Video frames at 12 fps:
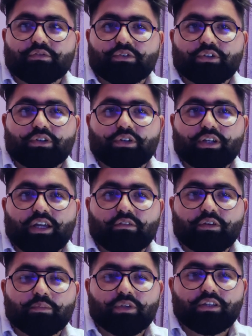for
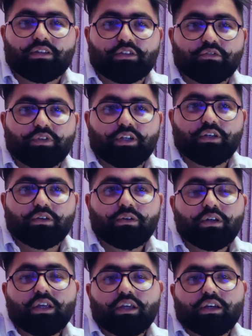having me in this video.
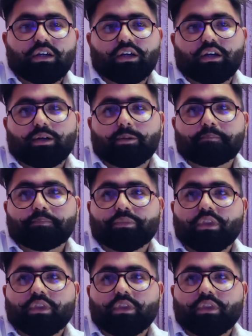Um,